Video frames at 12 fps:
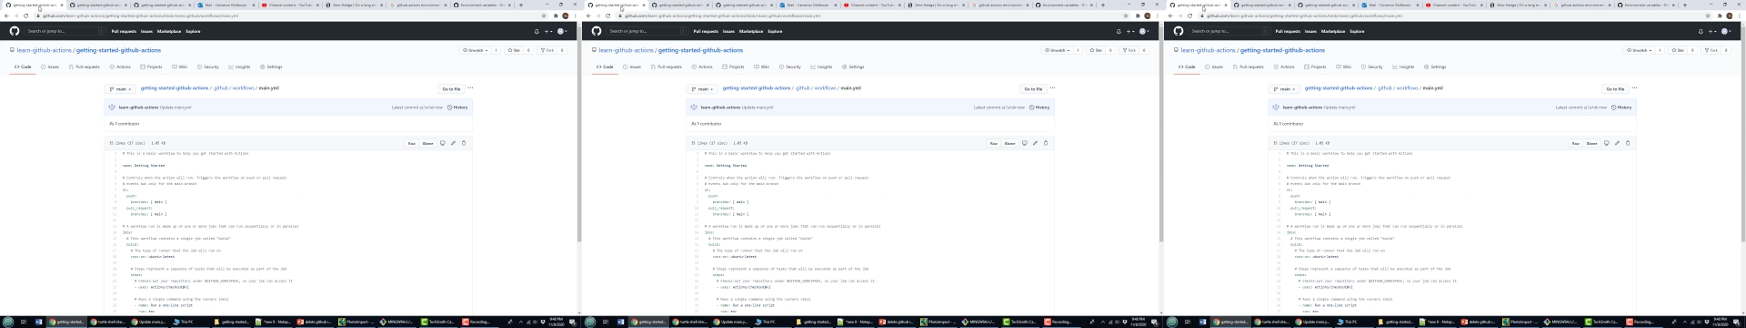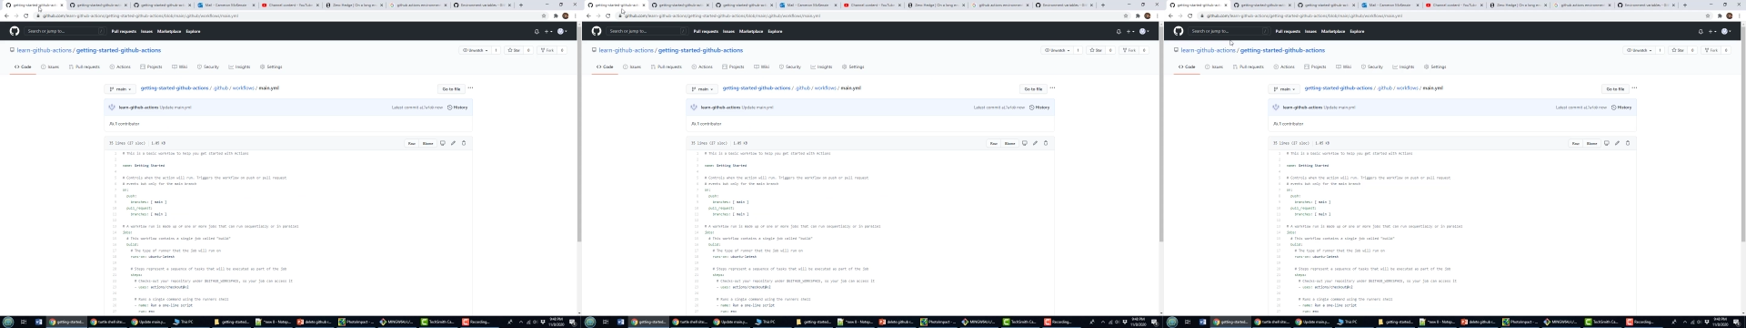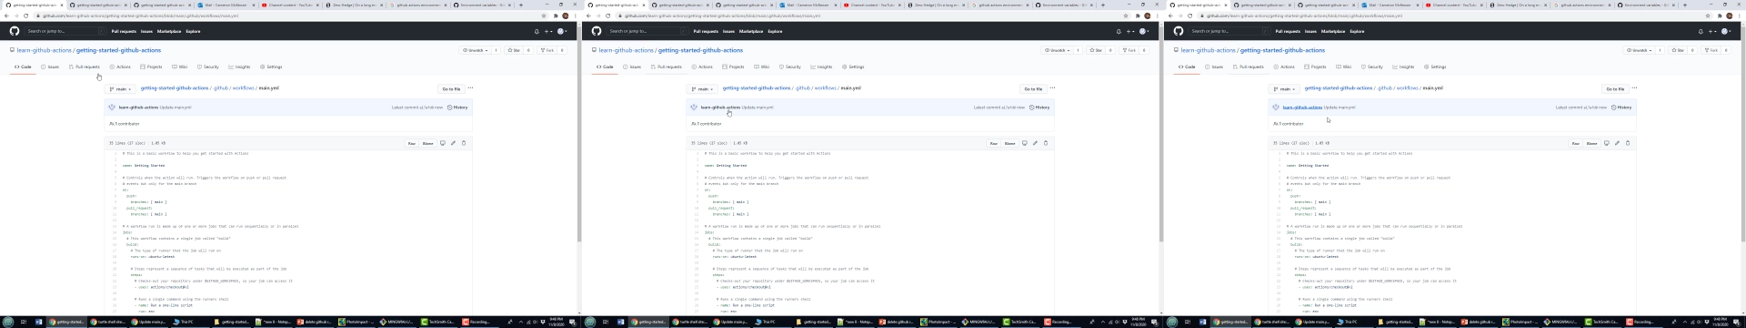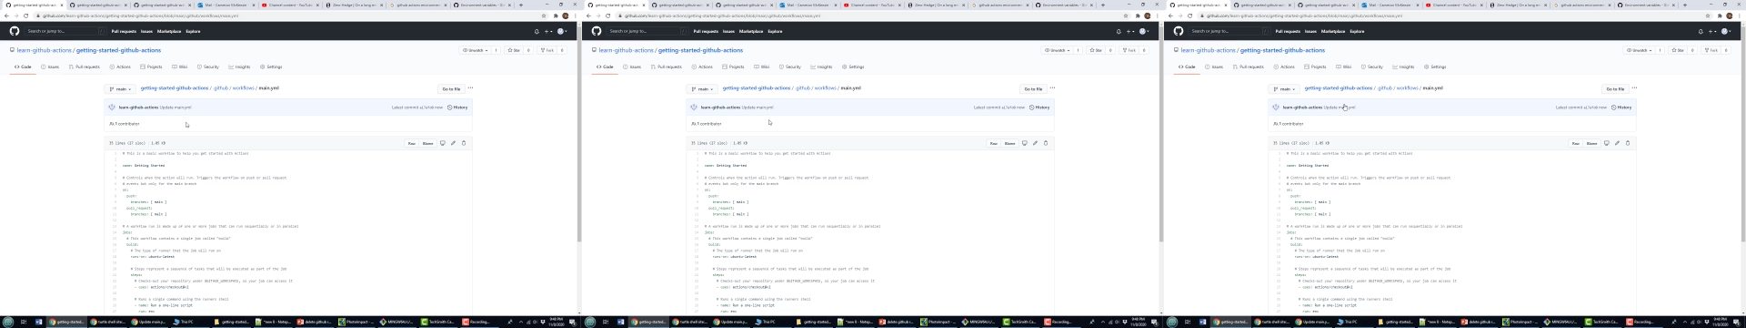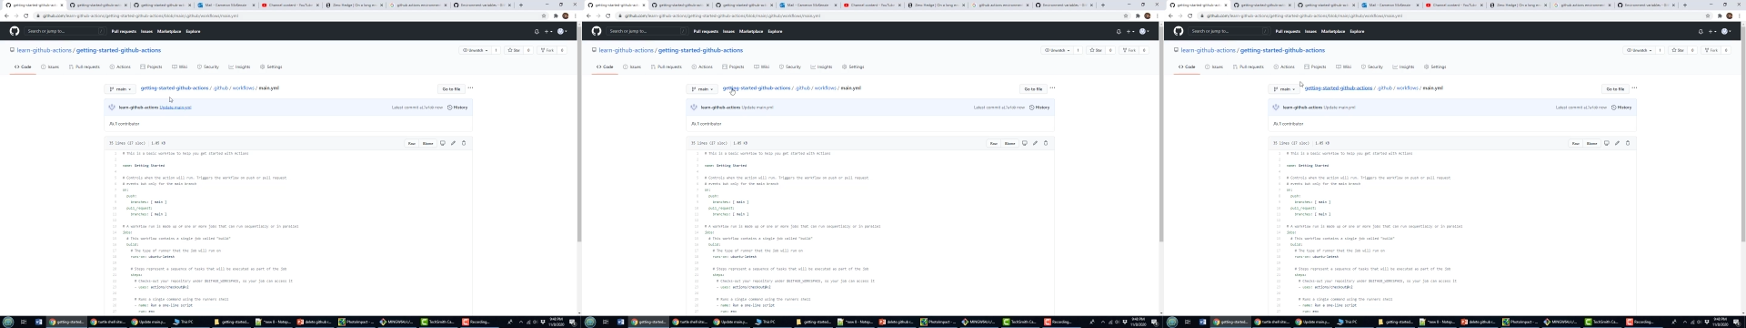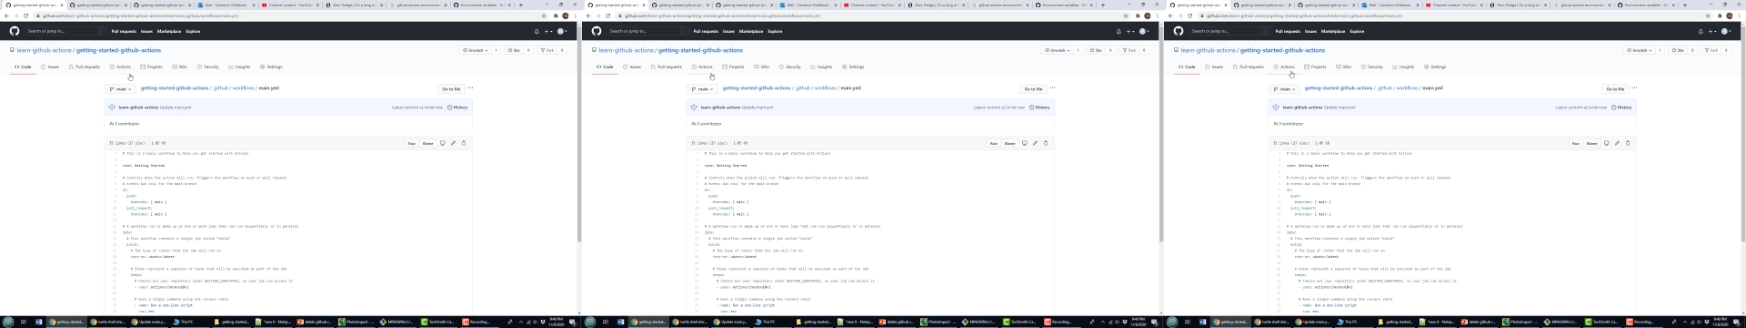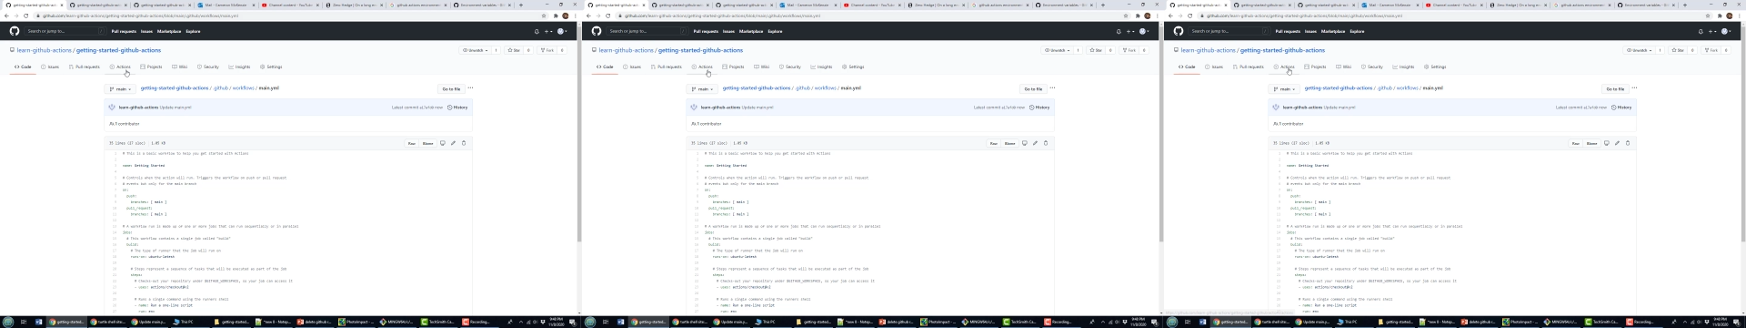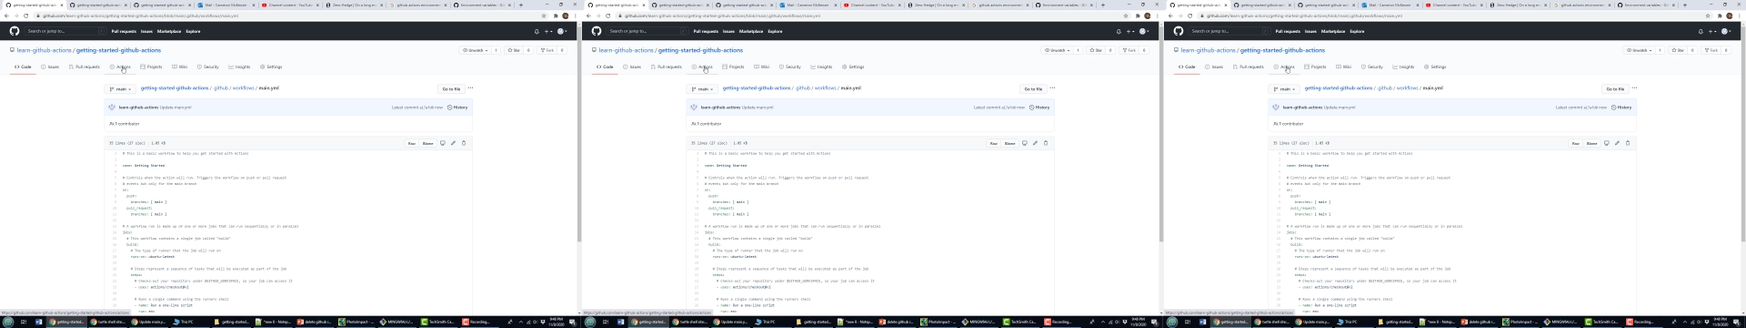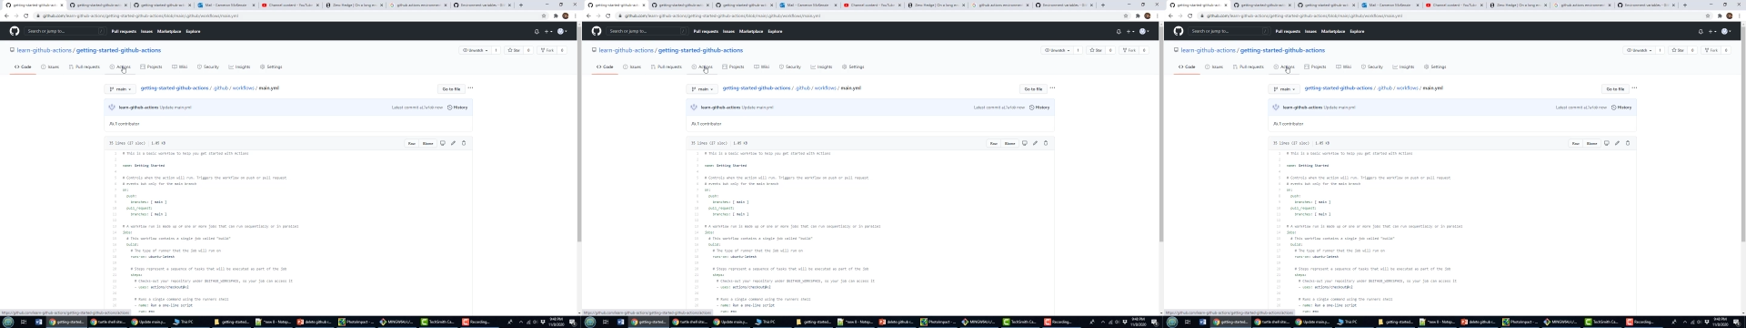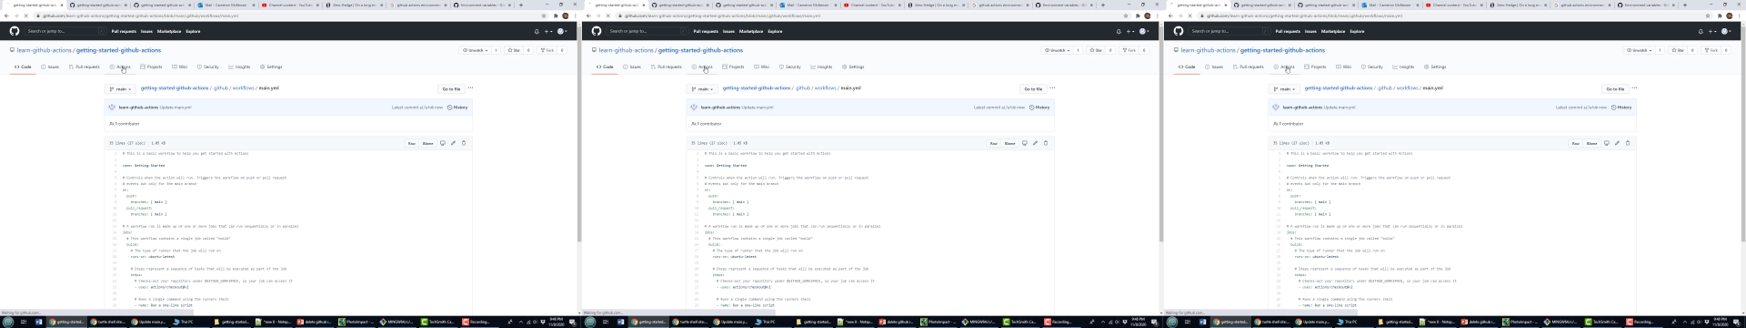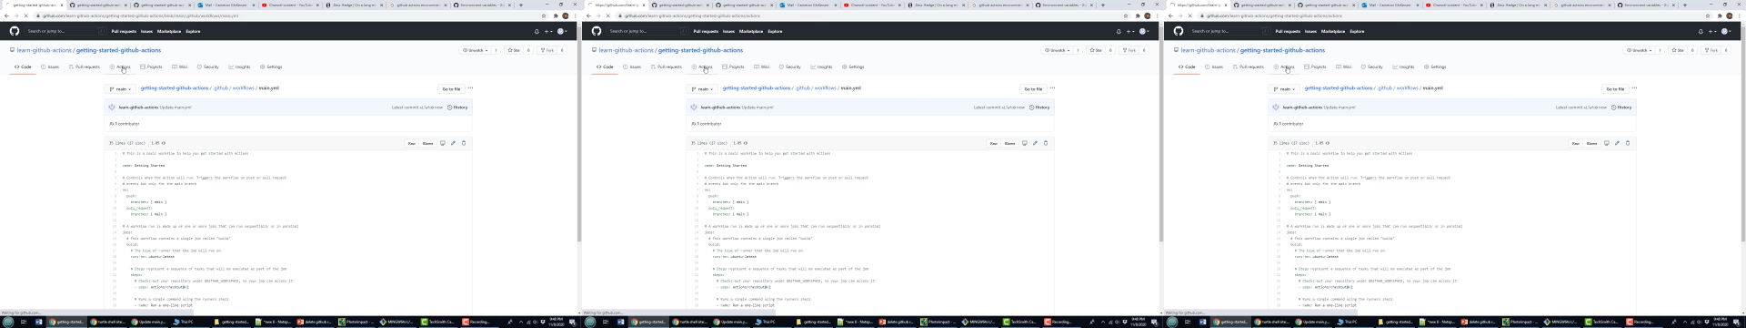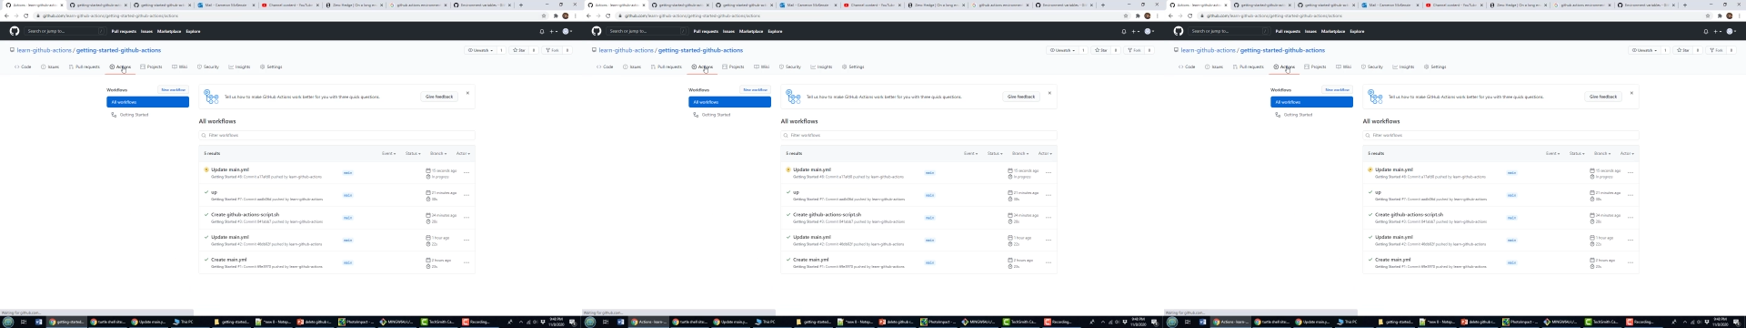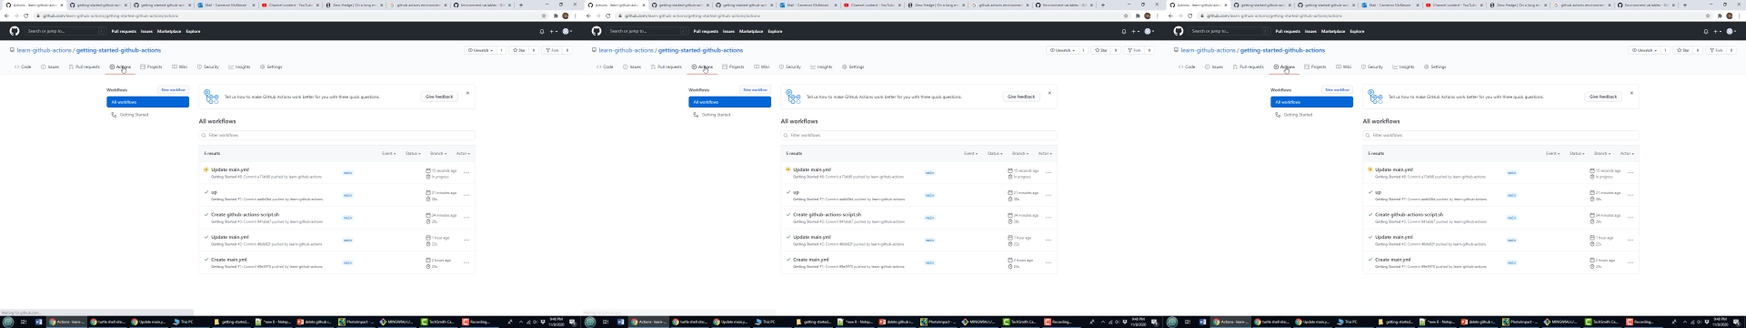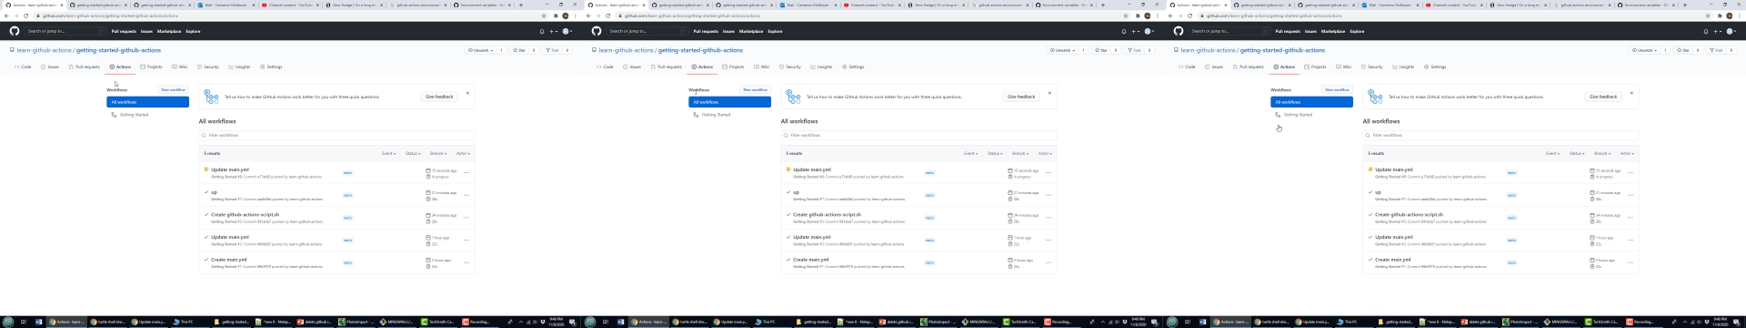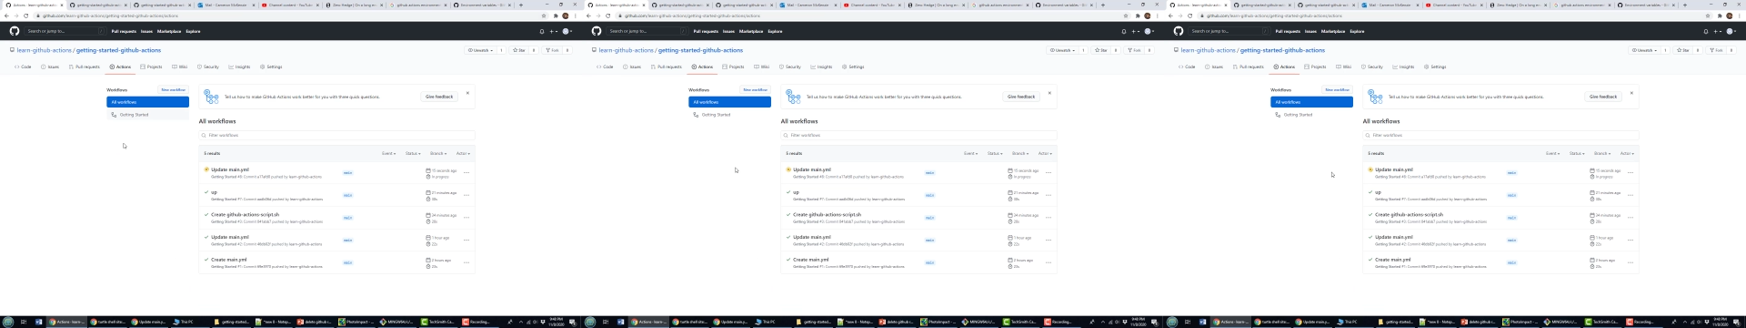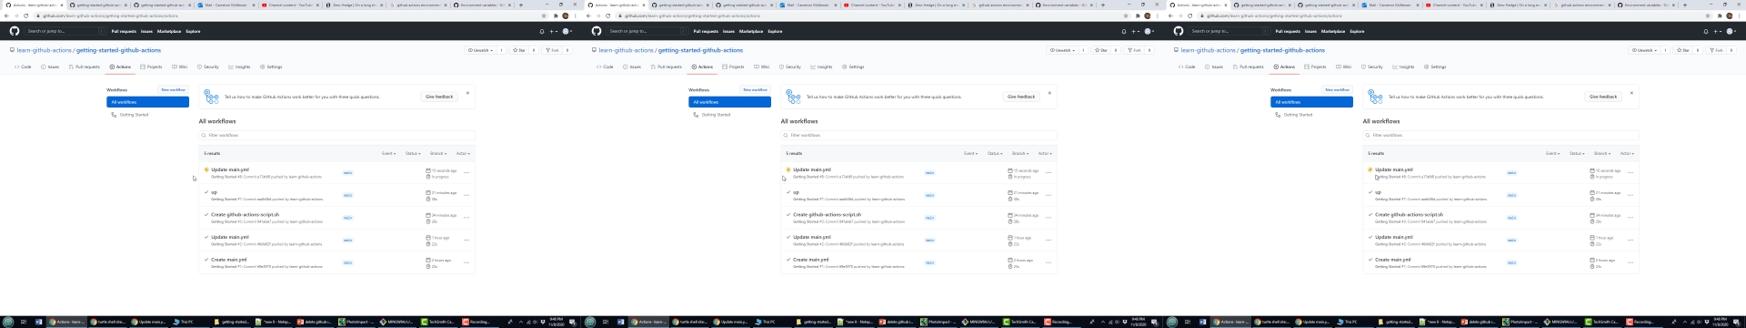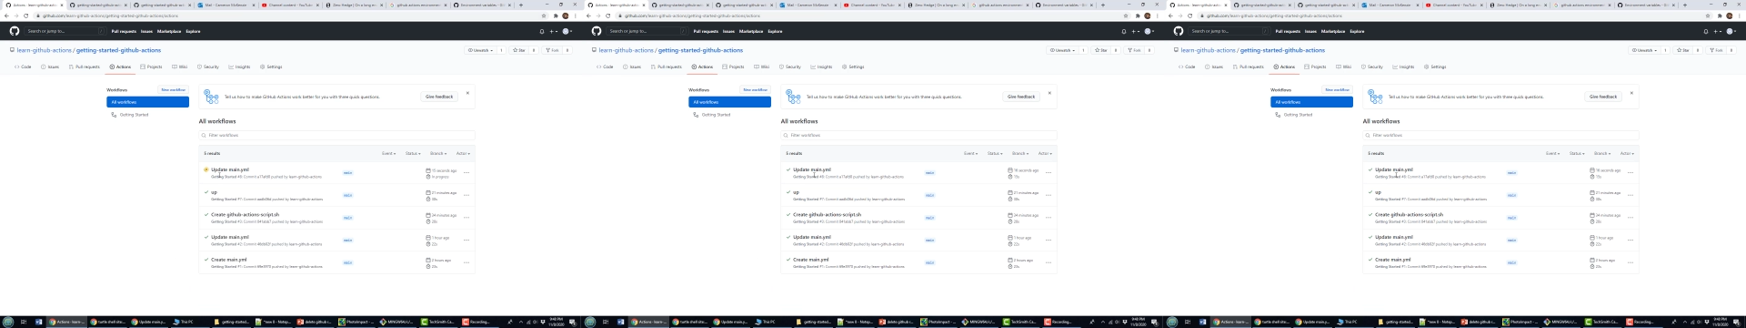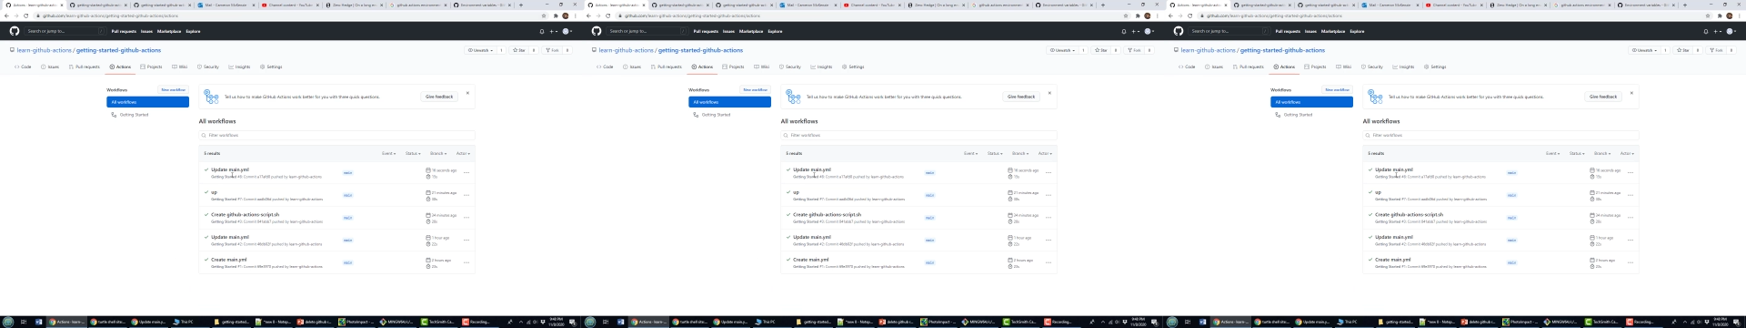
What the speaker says: (no speaker visible)